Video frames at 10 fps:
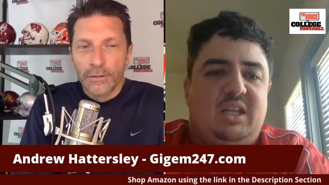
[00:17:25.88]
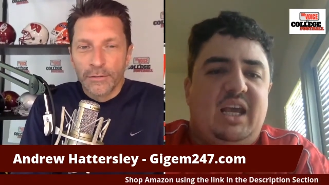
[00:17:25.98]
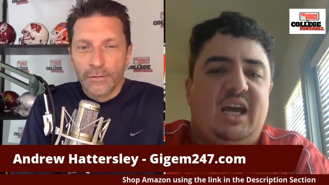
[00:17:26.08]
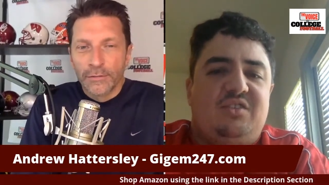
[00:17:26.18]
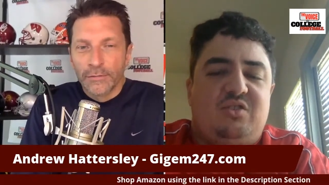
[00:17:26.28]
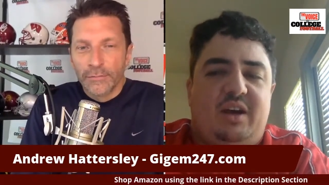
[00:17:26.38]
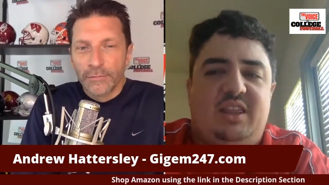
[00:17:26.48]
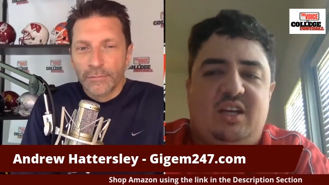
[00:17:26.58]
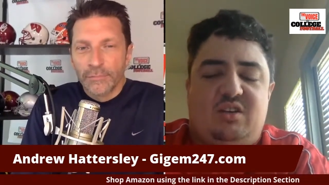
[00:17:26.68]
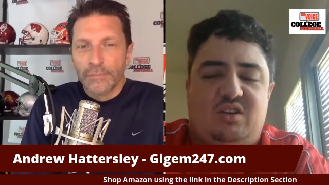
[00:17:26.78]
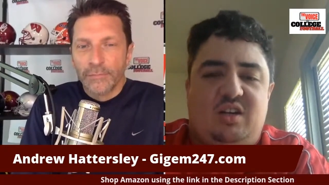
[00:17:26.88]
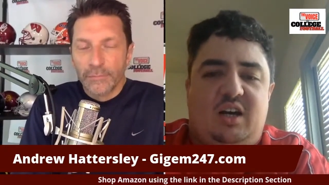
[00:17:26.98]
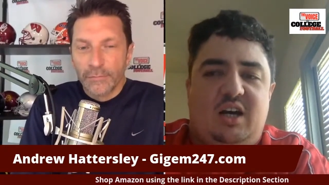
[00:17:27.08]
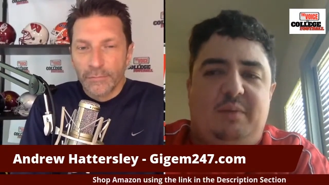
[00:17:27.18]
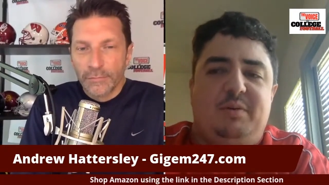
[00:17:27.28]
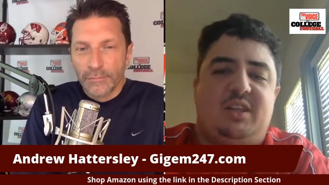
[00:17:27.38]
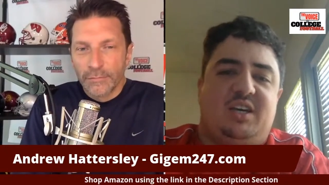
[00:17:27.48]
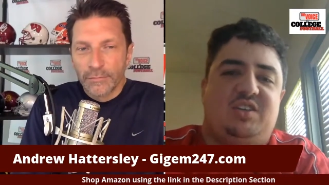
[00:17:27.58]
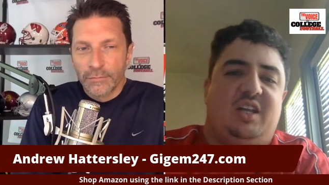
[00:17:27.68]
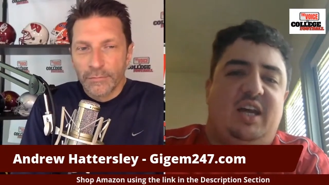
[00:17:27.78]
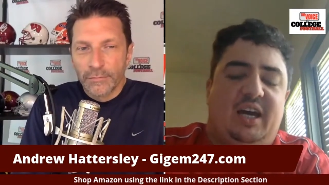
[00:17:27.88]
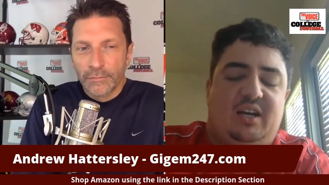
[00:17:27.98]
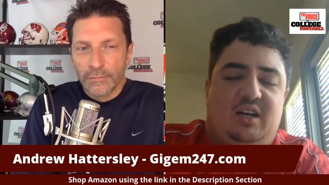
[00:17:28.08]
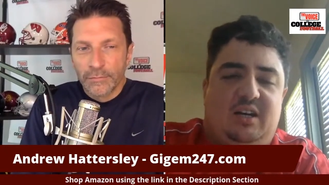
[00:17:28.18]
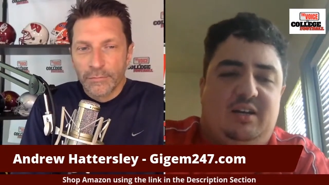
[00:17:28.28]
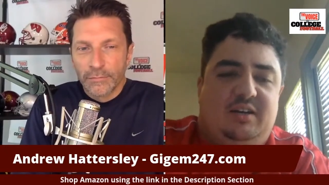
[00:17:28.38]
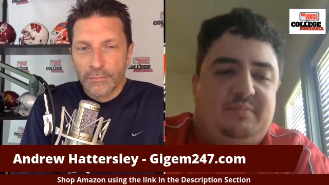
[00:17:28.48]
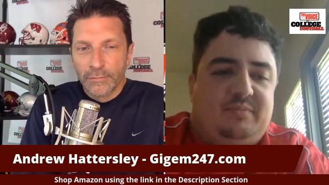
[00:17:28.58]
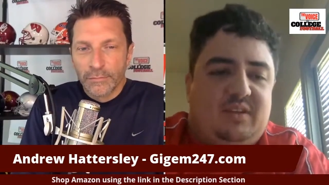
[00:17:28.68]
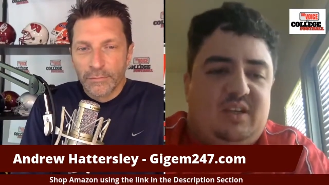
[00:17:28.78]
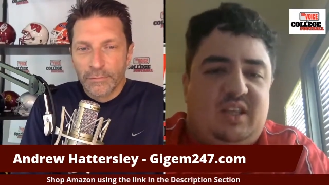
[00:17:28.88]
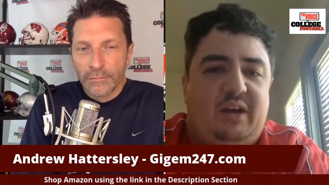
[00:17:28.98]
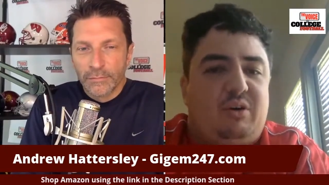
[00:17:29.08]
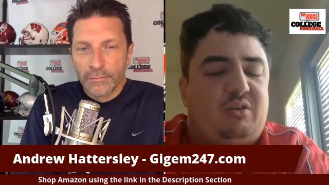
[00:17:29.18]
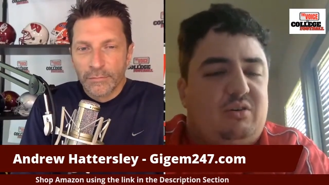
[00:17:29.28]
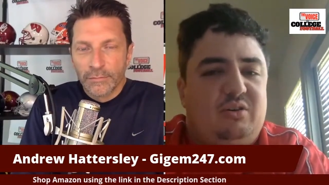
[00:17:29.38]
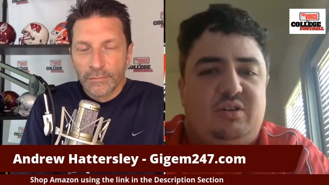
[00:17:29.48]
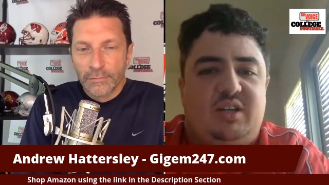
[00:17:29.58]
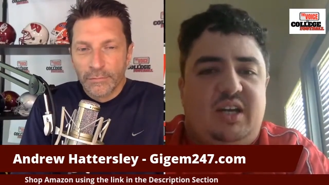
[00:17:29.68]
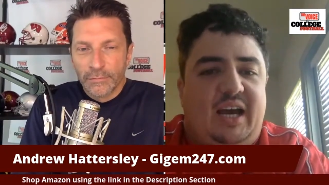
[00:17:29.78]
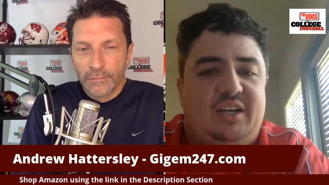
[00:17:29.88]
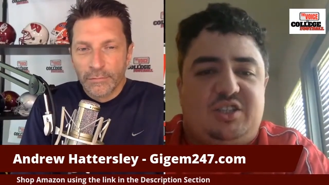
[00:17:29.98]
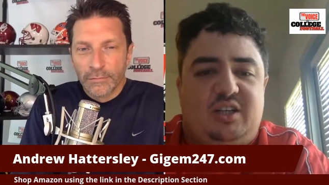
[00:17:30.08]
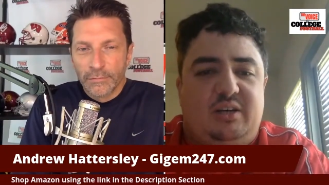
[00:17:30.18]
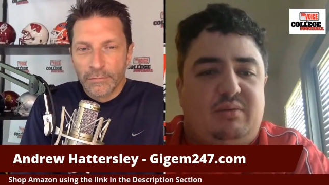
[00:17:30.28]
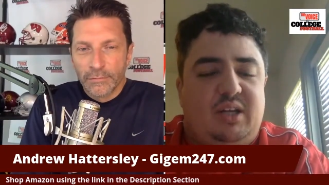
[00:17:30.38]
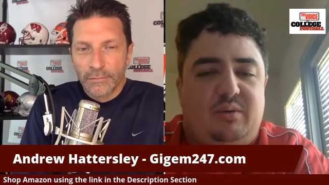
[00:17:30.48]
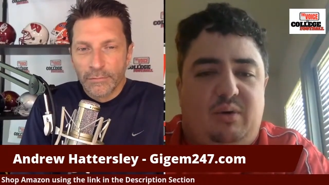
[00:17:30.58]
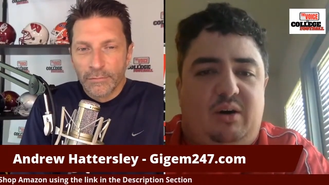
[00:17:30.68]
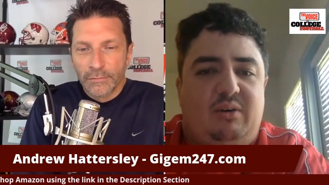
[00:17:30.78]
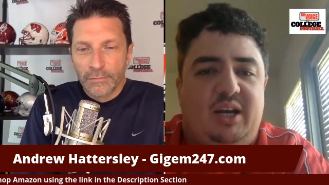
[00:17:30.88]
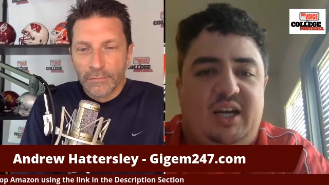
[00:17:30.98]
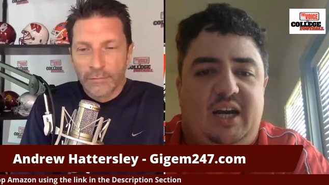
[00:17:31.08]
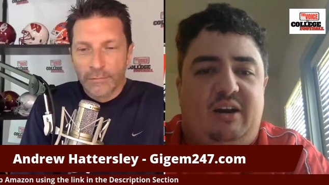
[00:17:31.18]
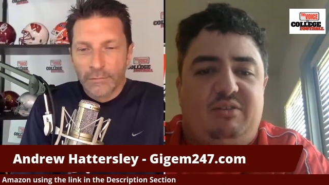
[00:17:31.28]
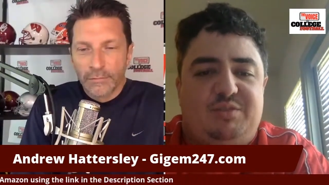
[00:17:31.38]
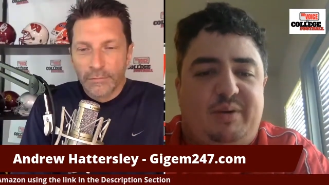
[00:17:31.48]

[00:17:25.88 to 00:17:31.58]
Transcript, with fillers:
Speaker 1: Yeah, so I think a couple of things on that. They recruit nationally really well right now,